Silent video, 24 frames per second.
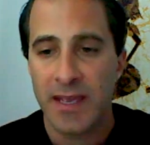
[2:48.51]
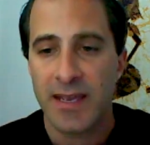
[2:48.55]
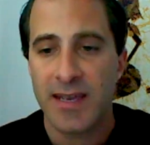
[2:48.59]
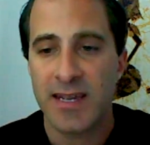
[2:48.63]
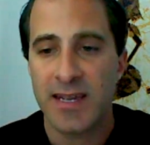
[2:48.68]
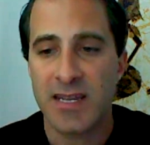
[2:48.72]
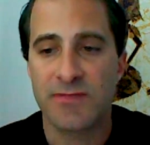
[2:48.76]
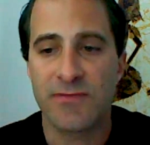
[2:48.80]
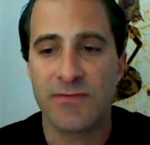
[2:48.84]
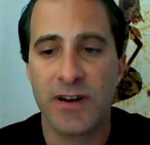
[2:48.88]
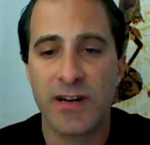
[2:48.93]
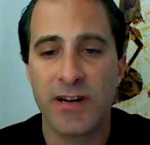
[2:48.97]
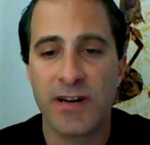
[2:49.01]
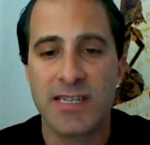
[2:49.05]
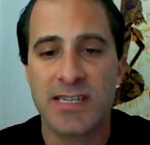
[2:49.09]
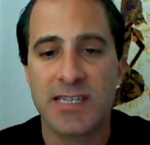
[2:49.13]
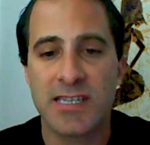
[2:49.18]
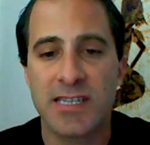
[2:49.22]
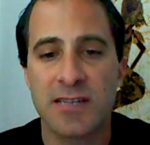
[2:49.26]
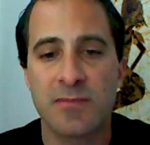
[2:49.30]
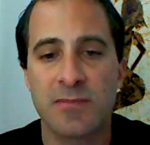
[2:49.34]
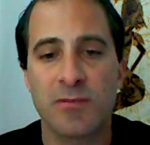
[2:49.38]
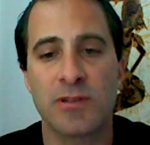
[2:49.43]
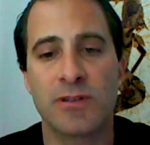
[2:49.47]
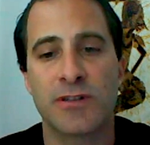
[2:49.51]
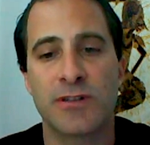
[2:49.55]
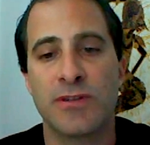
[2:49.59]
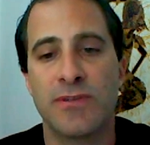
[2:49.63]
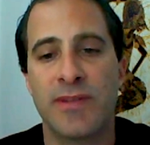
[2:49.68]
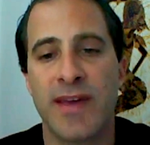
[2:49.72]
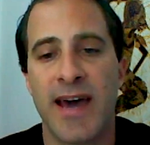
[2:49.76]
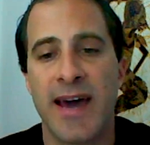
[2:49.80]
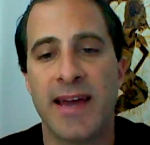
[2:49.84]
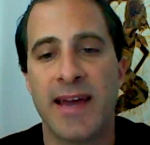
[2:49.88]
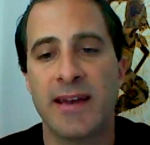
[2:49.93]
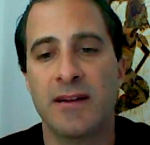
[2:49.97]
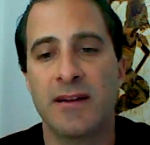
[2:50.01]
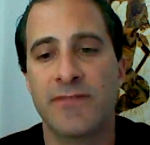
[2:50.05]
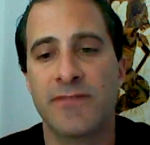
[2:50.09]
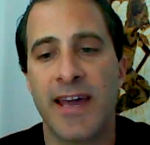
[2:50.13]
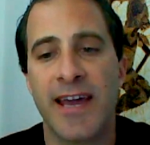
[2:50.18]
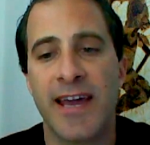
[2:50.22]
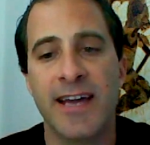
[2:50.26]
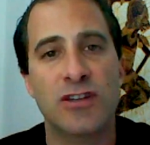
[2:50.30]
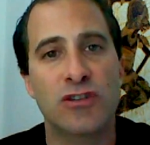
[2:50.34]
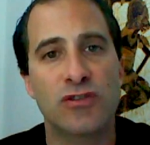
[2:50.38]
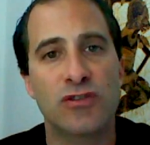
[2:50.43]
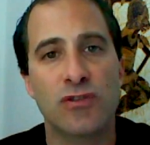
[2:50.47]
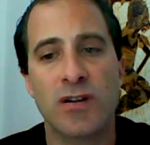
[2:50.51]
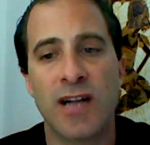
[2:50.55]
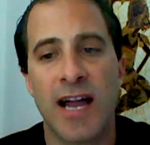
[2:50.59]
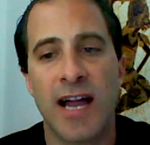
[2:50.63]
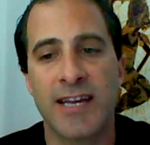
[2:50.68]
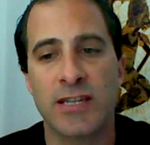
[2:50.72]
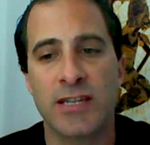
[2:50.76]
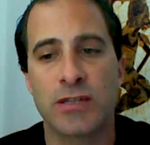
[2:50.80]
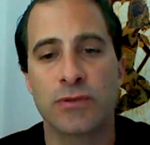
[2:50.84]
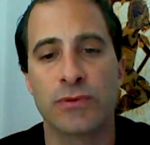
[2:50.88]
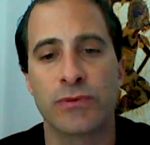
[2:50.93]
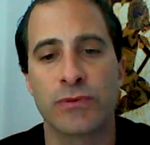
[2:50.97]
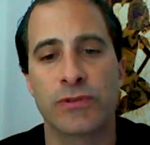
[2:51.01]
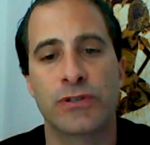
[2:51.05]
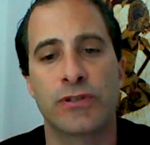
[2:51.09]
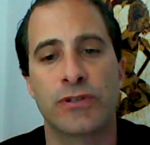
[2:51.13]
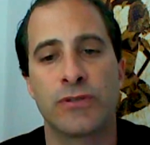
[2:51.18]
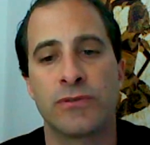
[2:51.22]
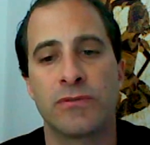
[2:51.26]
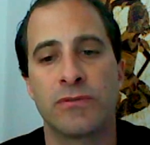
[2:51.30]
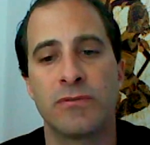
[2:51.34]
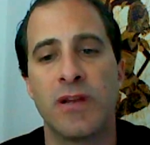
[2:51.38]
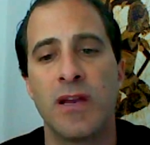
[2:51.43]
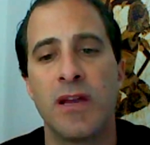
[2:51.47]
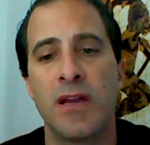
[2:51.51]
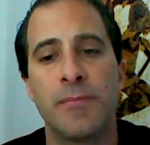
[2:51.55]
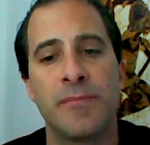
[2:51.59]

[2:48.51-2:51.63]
is very similar to that of a headstrong high school student